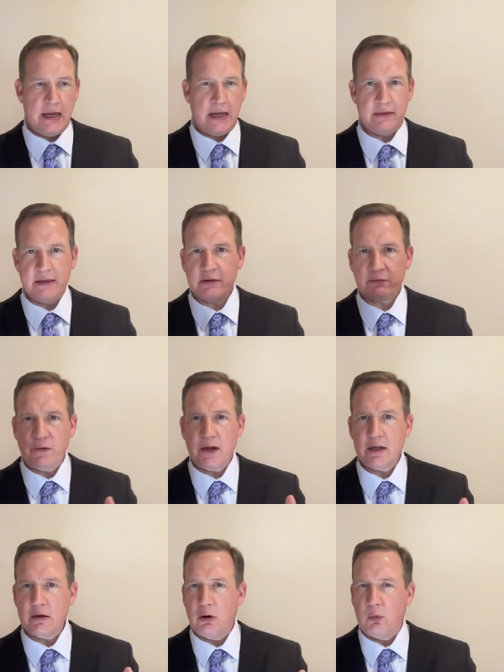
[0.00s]
In this
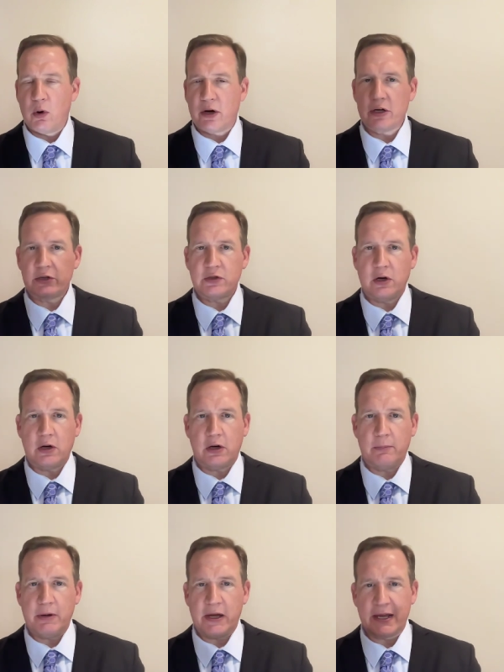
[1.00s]
video, we're going to talk
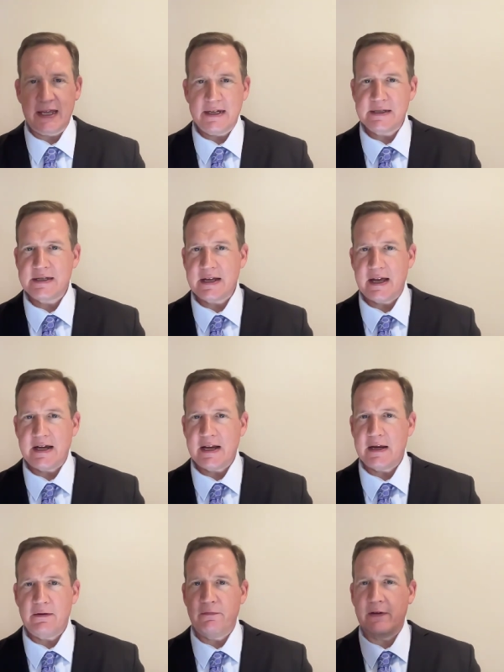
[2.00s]
about Insight
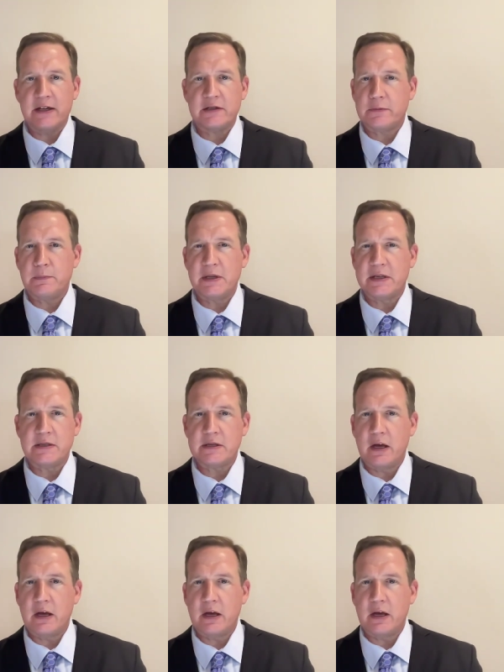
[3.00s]
Investment's